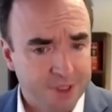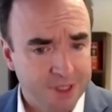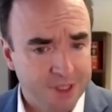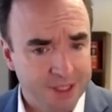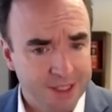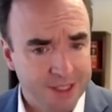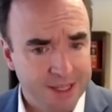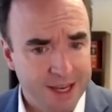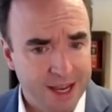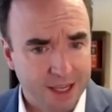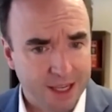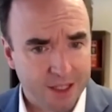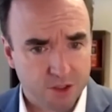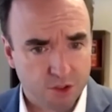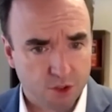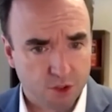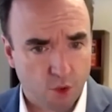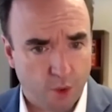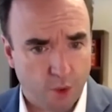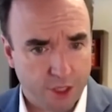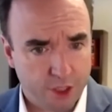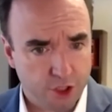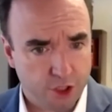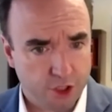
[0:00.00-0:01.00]
Next
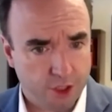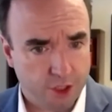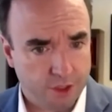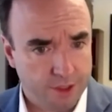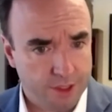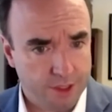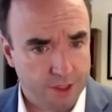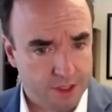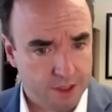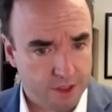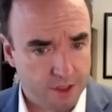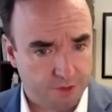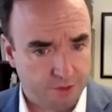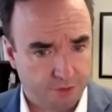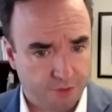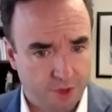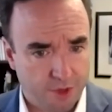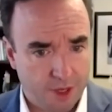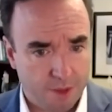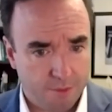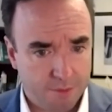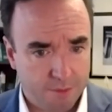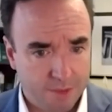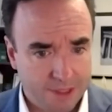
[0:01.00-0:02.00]
question, this is
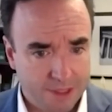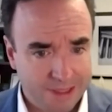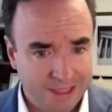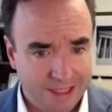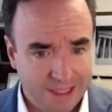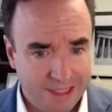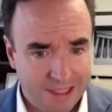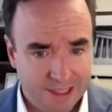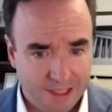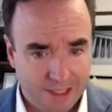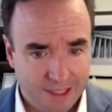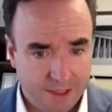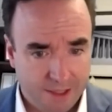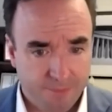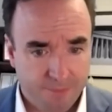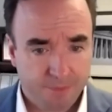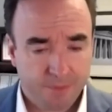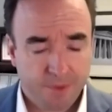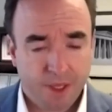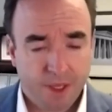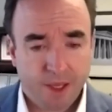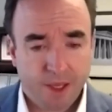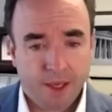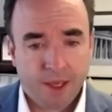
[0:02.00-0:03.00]
from Lisa.
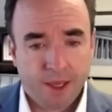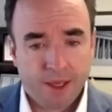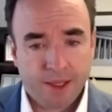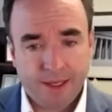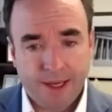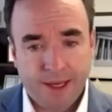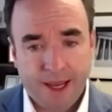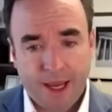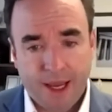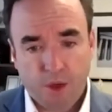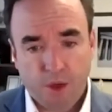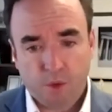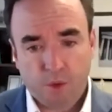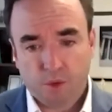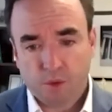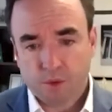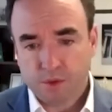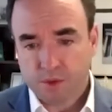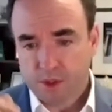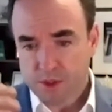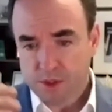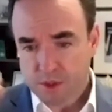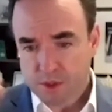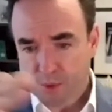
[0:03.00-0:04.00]
Now,
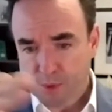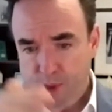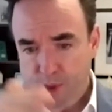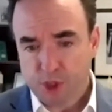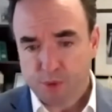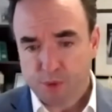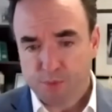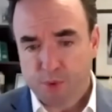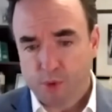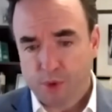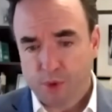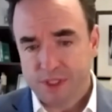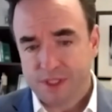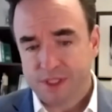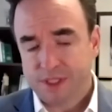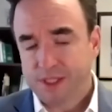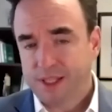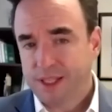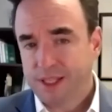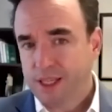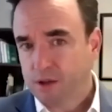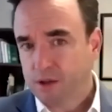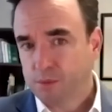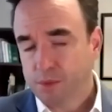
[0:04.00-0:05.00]
there's a bunch of points in
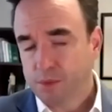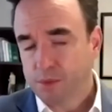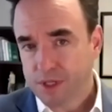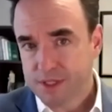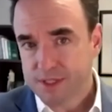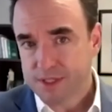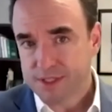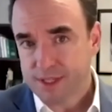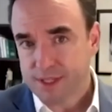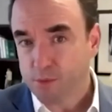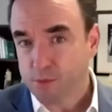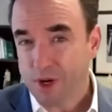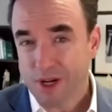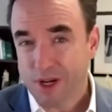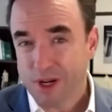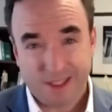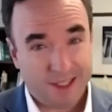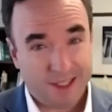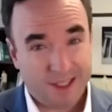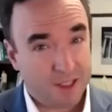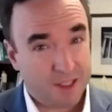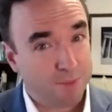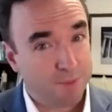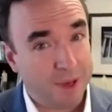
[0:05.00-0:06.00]
here. I'm gonna summarize
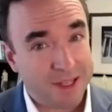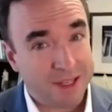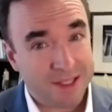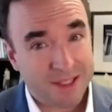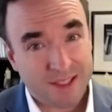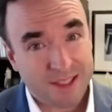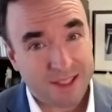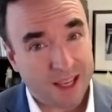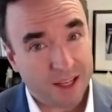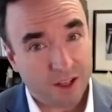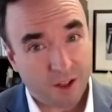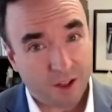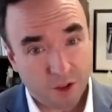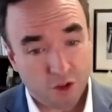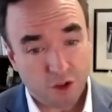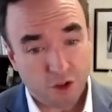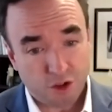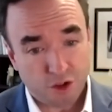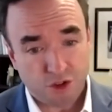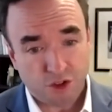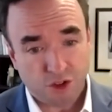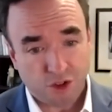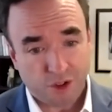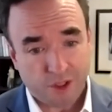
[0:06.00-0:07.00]
it as best as I
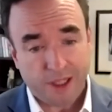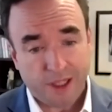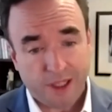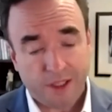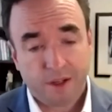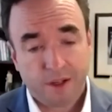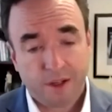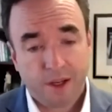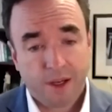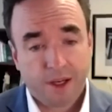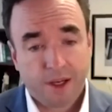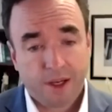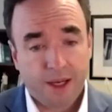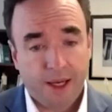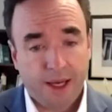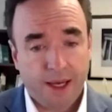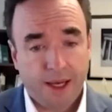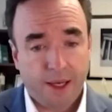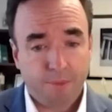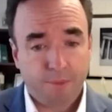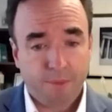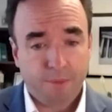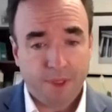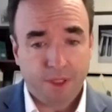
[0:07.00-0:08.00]
understood it.
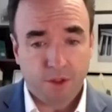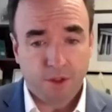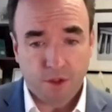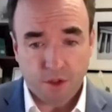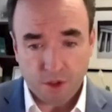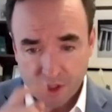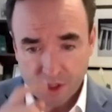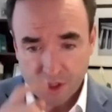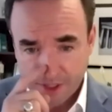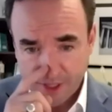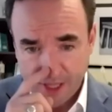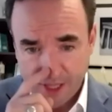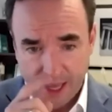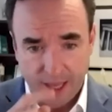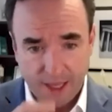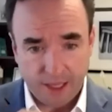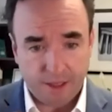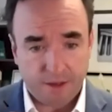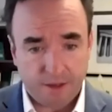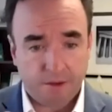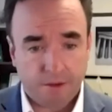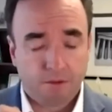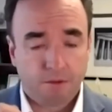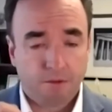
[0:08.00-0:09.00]
It looks
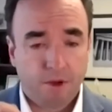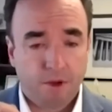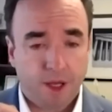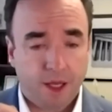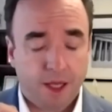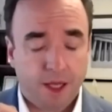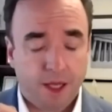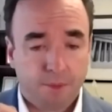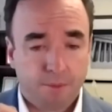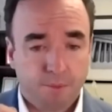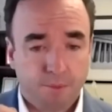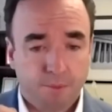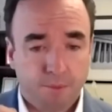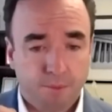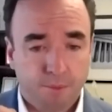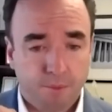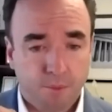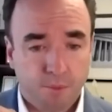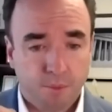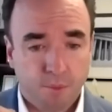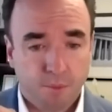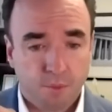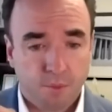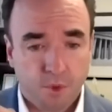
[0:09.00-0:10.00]
like
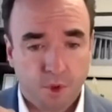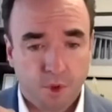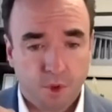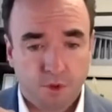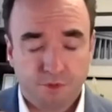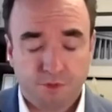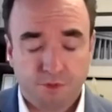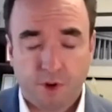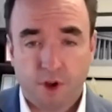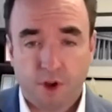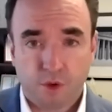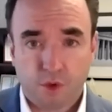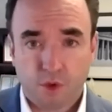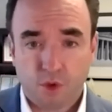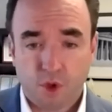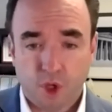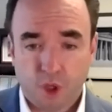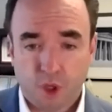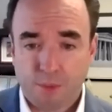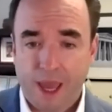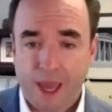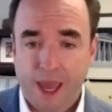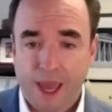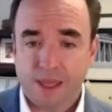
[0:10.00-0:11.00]
your father-in-law
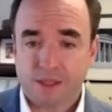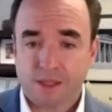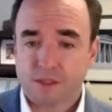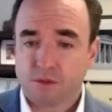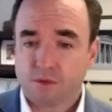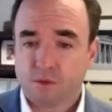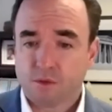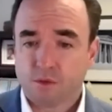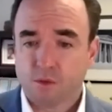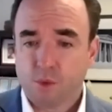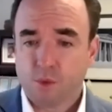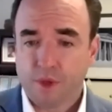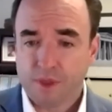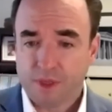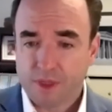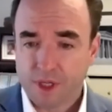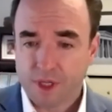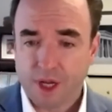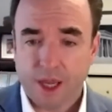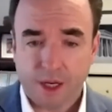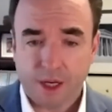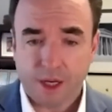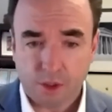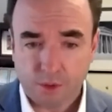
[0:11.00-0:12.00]
passed with an
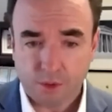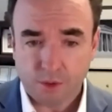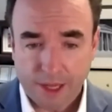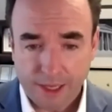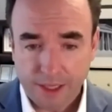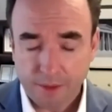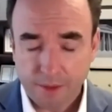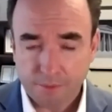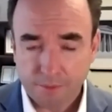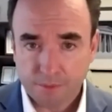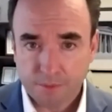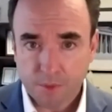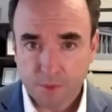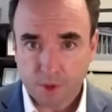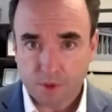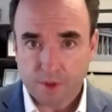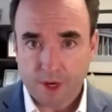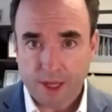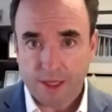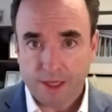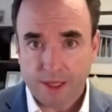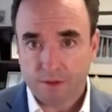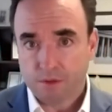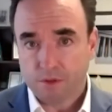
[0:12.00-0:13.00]
IRA, all
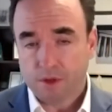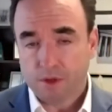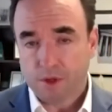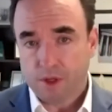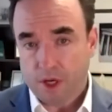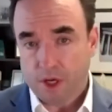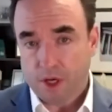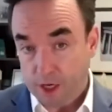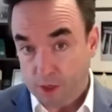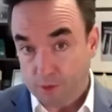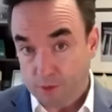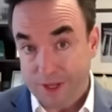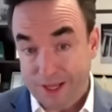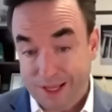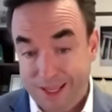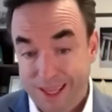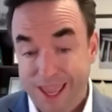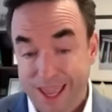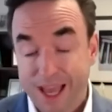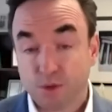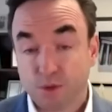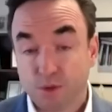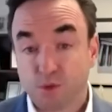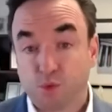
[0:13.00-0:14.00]
right, an IRA
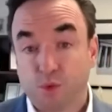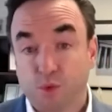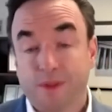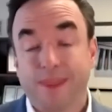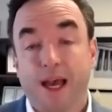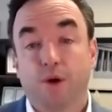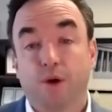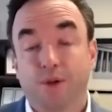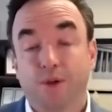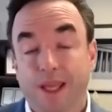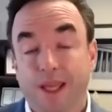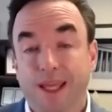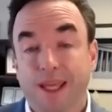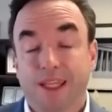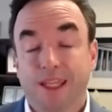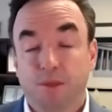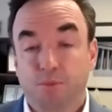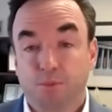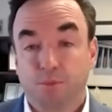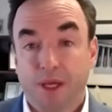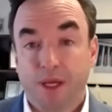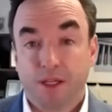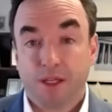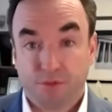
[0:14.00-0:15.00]
account without any
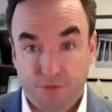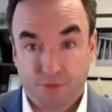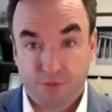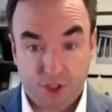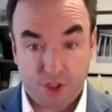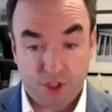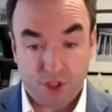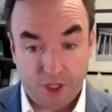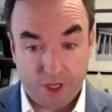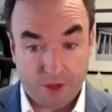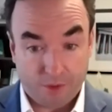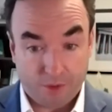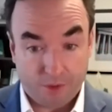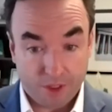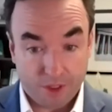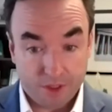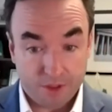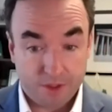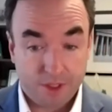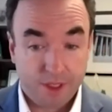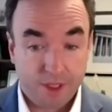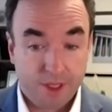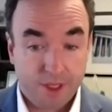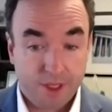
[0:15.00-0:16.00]
beneficiaries.